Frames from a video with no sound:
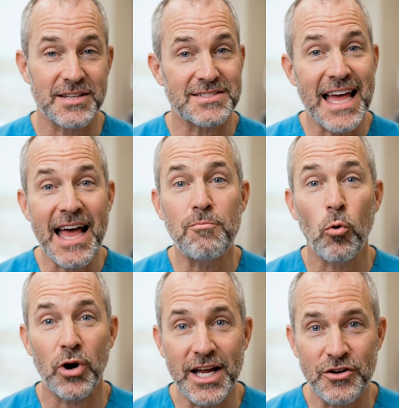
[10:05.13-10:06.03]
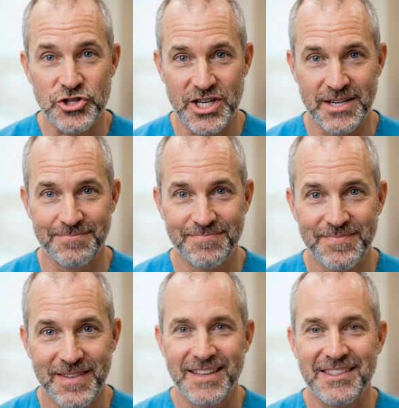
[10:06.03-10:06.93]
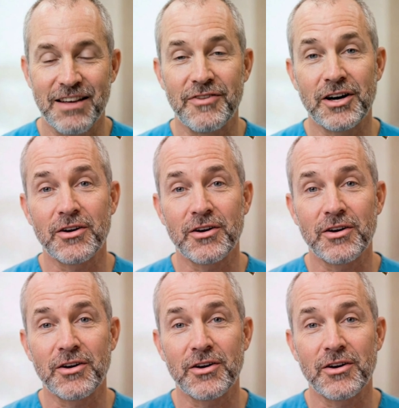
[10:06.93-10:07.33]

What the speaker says: because they have more energy. They